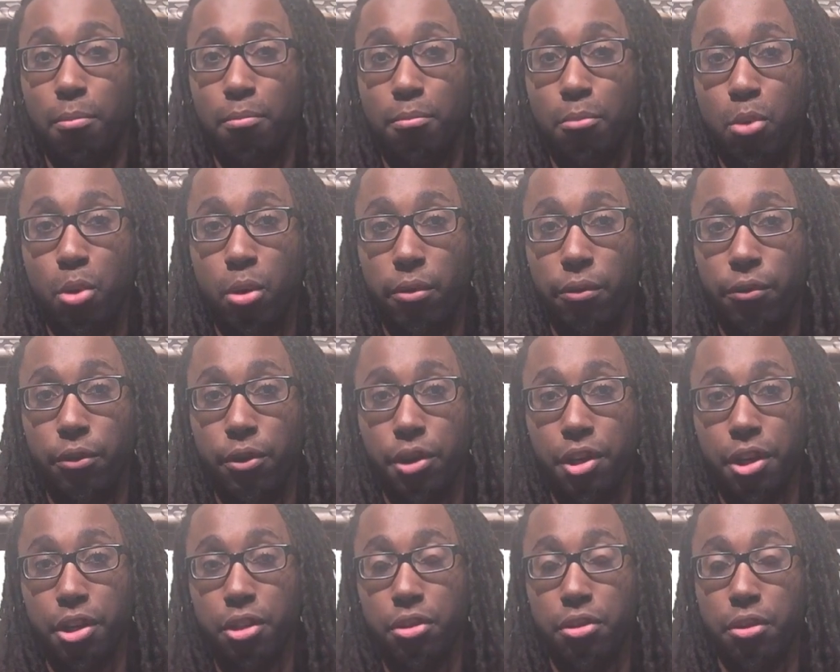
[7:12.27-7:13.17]
more
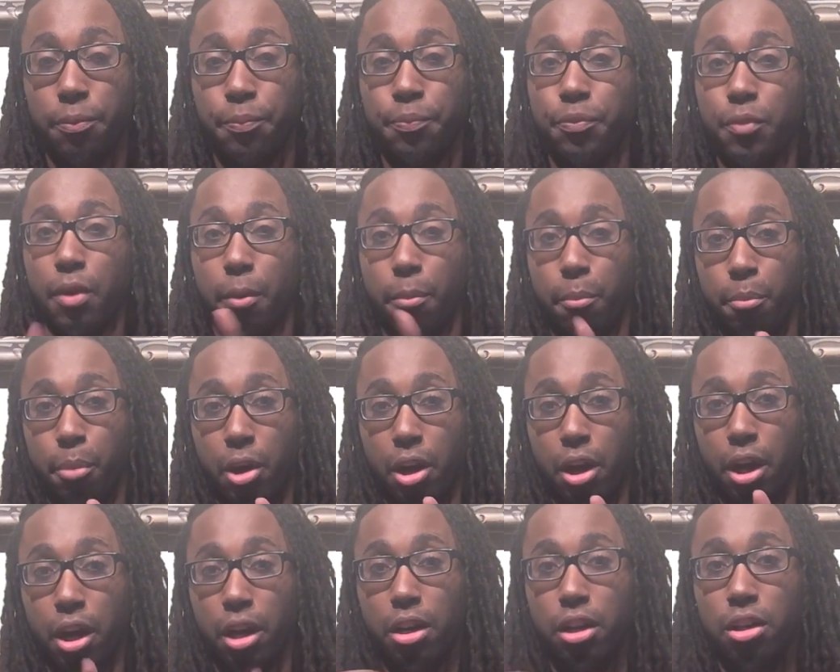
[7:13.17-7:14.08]
footage.
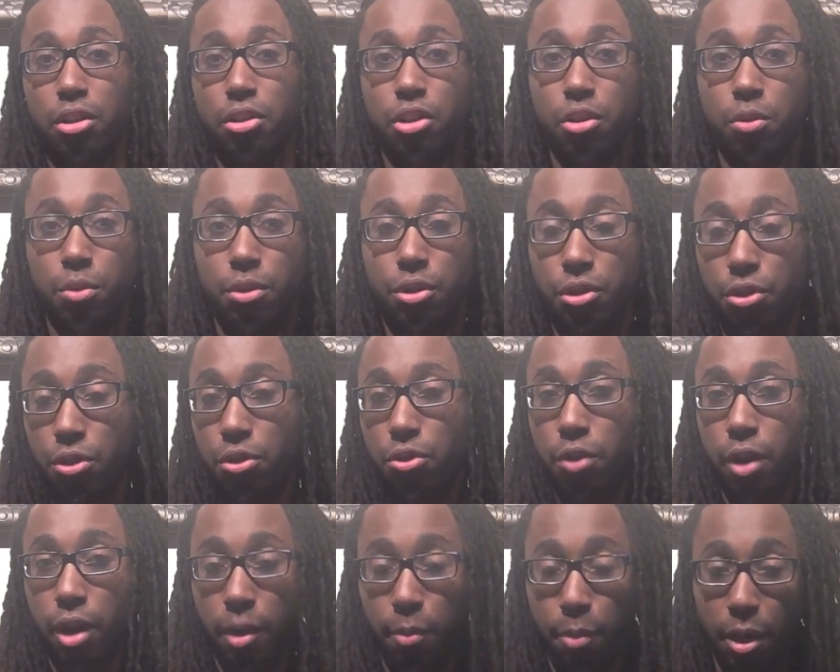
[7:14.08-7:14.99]
But she was still
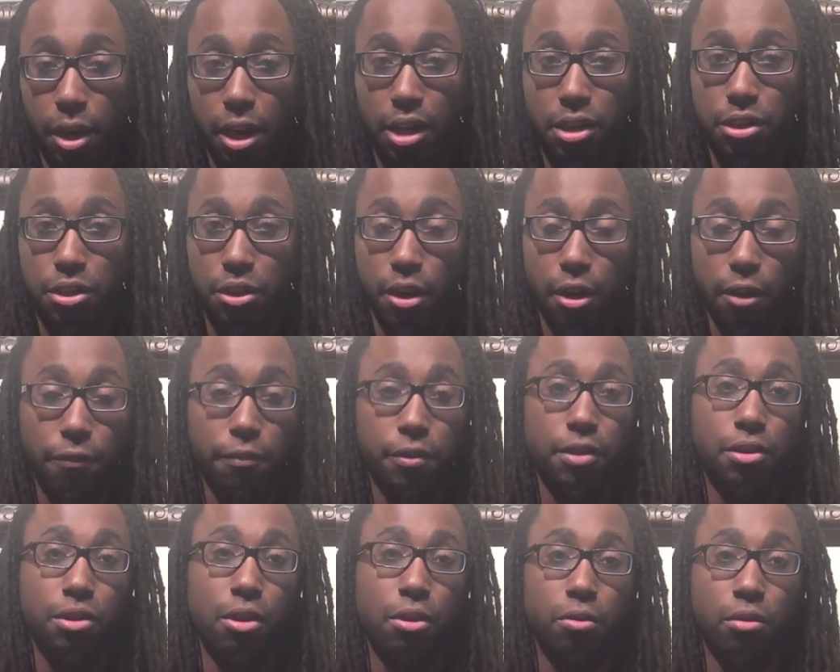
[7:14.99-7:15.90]
trying to pass it off
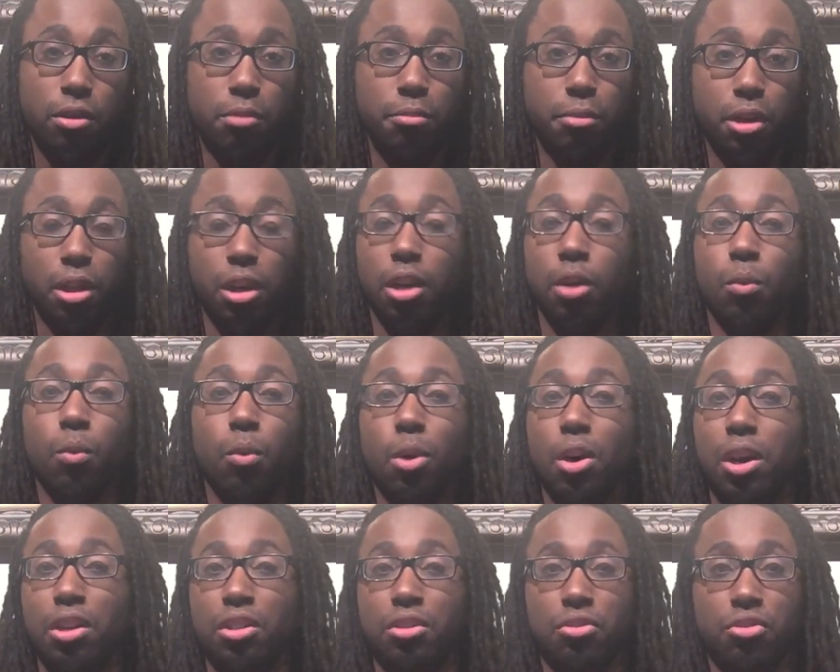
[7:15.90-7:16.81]
as only being
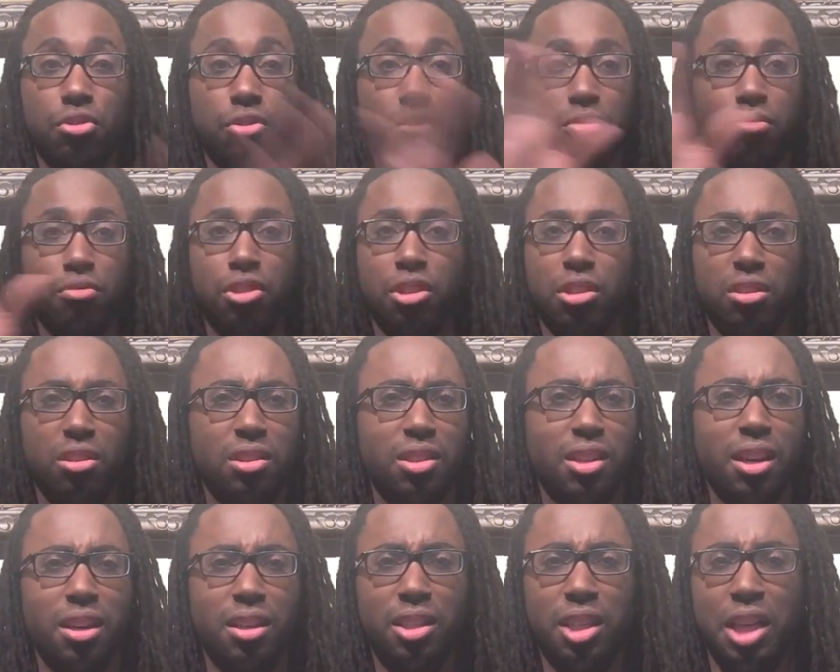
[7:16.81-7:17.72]
one just
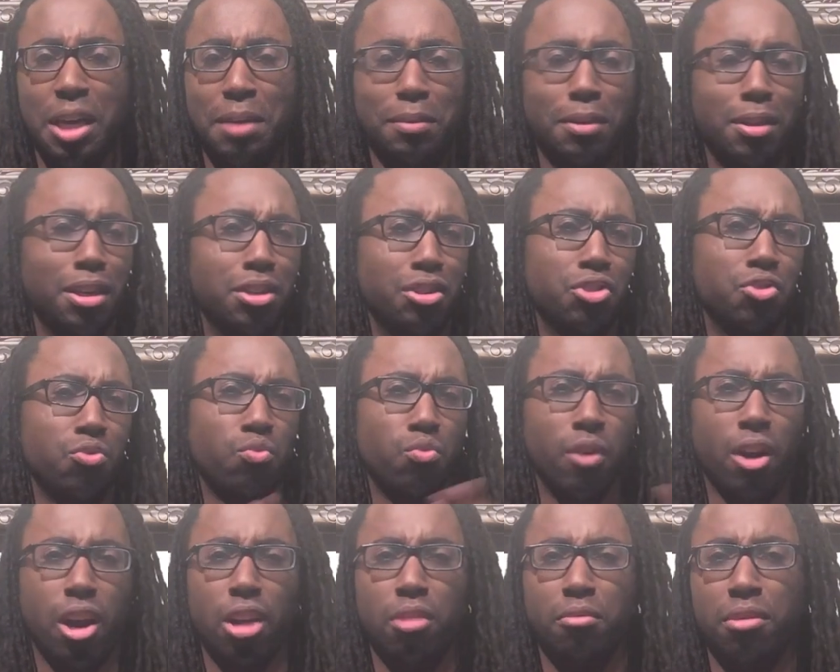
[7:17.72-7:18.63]
sex tape that they just
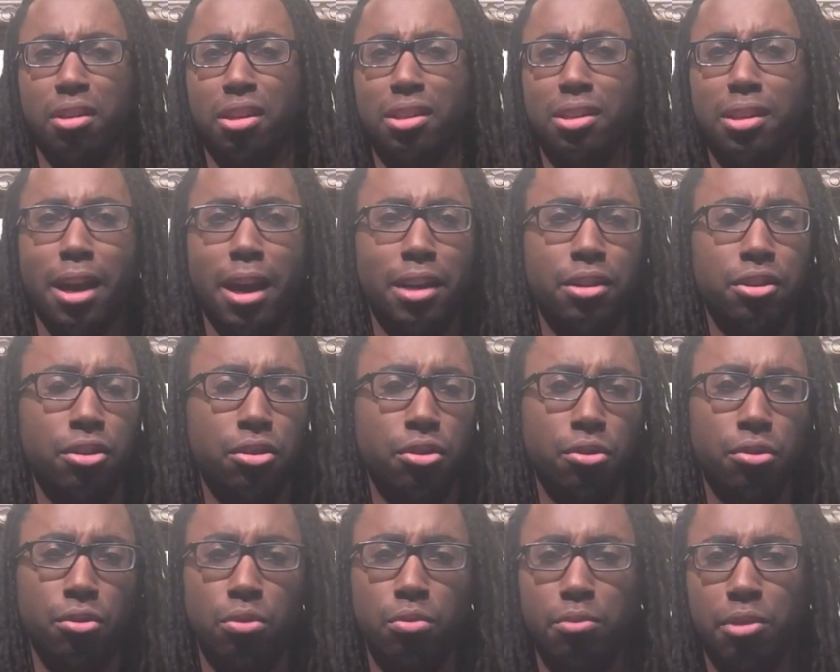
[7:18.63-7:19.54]
randomly decided to
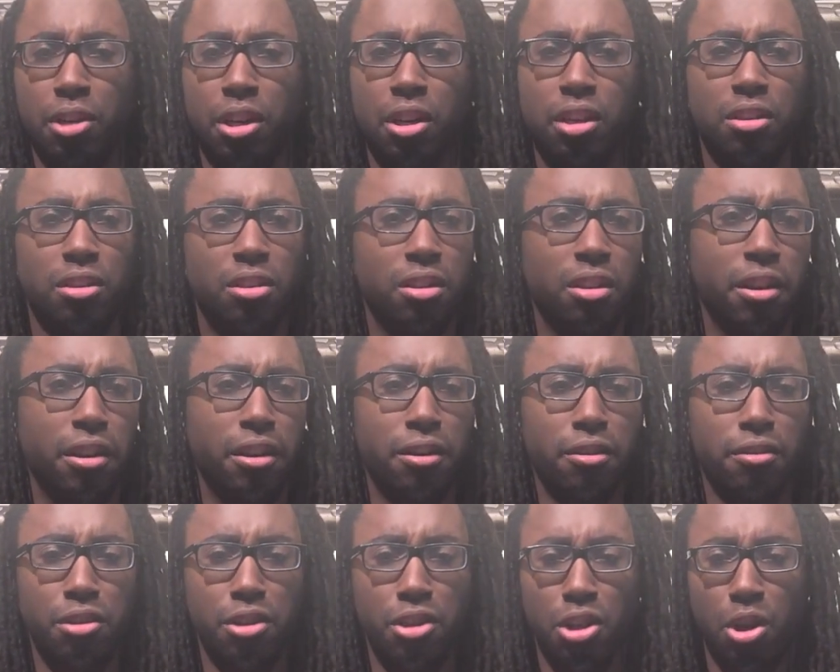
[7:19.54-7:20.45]
do because
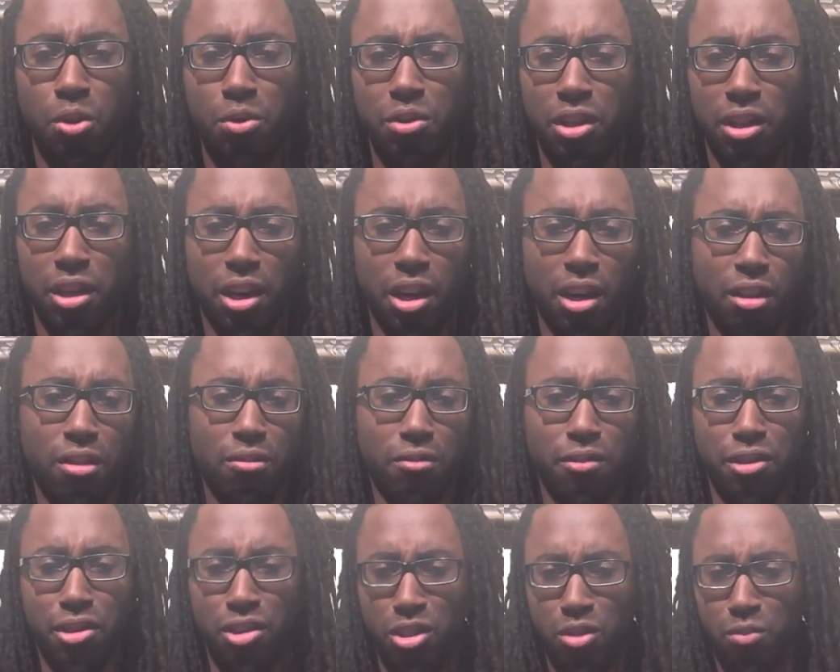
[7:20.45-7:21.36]
they're, you know,
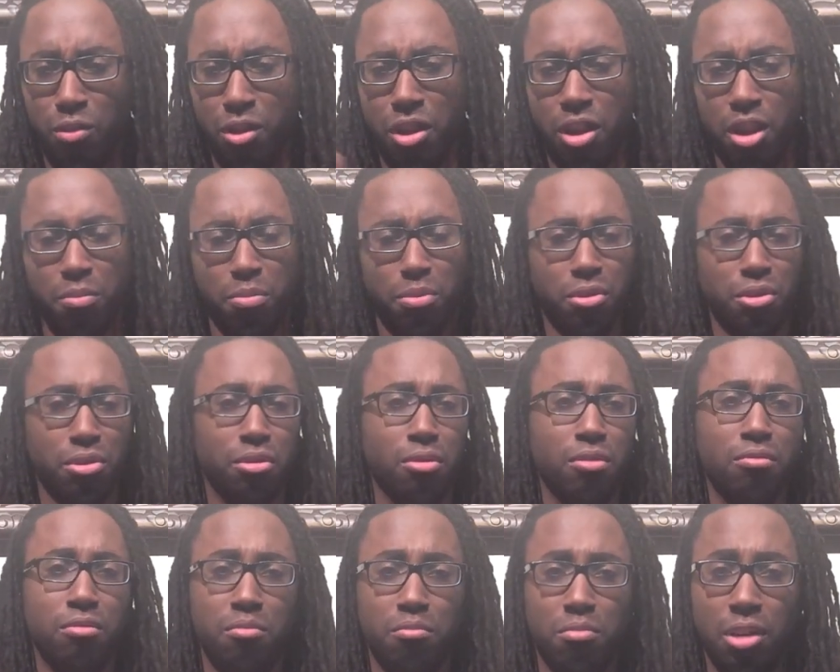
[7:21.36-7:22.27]
together, this is what couples
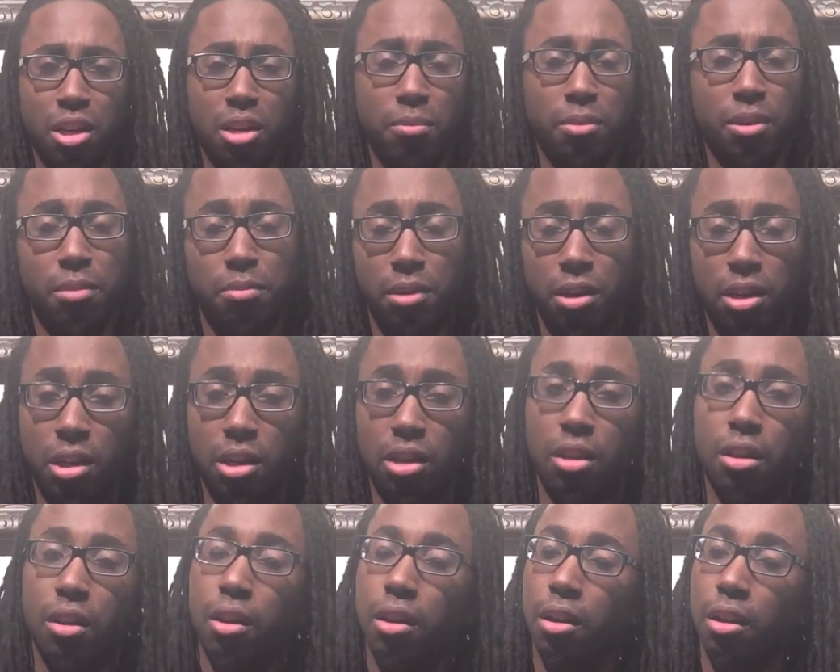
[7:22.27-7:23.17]
do and blah blah blah
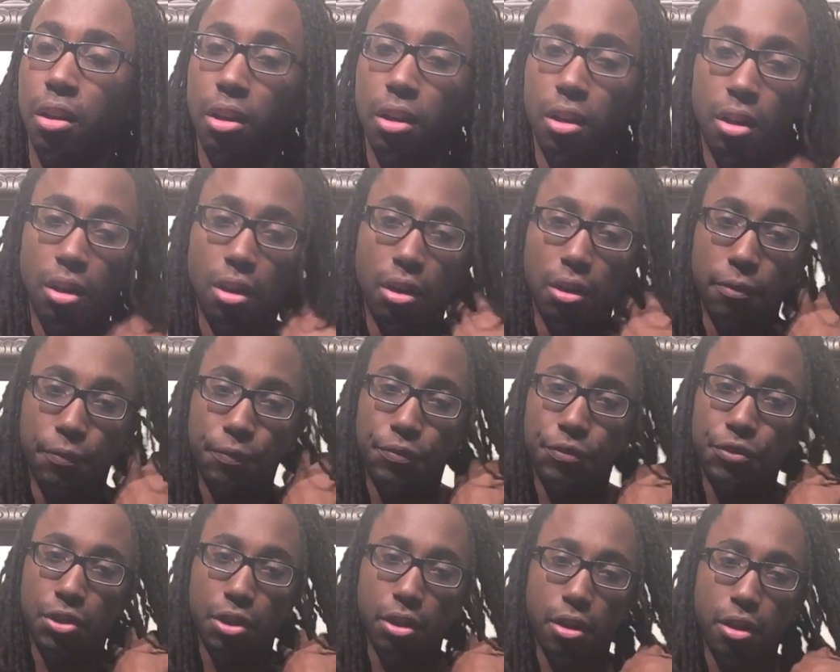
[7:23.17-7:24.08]

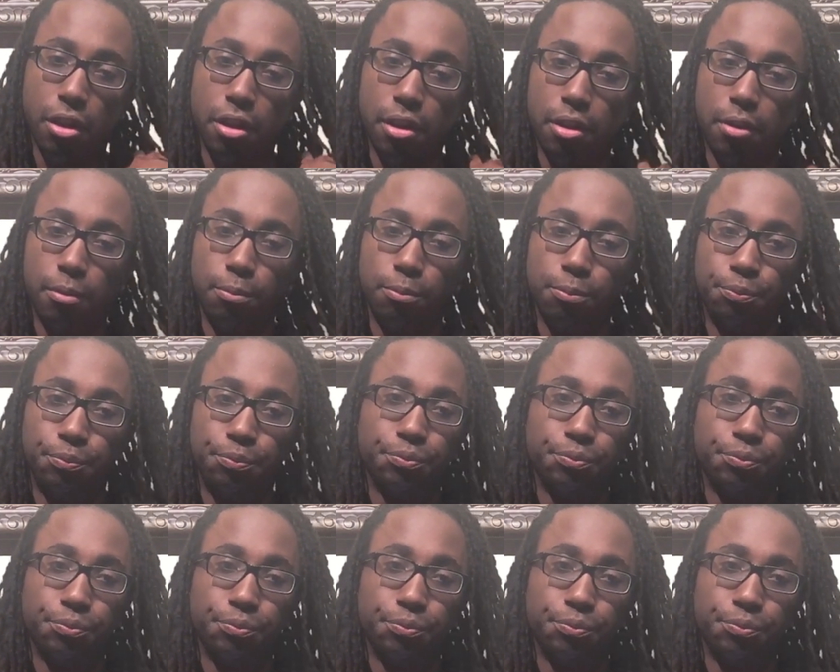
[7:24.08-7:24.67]
child.